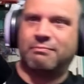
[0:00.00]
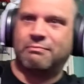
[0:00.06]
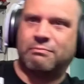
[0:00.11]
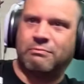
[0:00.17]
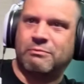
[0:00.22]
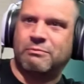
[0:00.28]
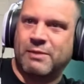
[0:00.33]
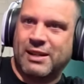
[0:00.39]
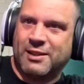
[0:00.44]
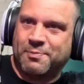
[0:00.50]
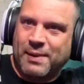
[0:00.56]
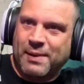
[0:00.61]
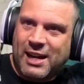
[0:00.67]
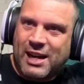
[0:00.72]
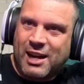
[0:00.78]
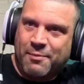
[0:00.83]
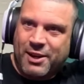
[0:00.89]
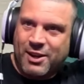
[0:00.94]

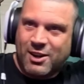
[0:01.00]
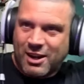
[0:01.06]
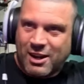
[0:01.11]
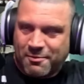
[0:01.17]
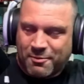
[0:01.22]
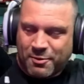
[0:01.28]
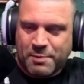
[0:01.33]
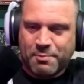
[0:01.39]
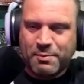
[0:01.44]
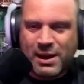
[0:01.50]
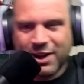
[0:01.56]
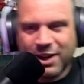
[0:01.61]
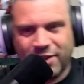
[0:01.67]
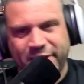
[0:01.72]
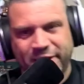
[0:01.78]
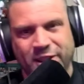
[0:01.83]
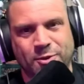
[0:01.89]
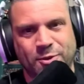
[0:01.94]
I'm
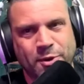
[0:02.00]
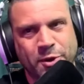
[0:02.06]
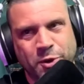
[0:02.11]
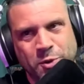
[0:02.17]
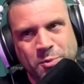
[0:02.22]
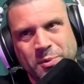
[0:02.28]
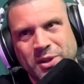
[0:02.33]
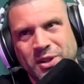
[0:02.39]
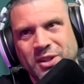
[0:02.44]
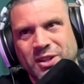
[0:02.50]
remodeling the room.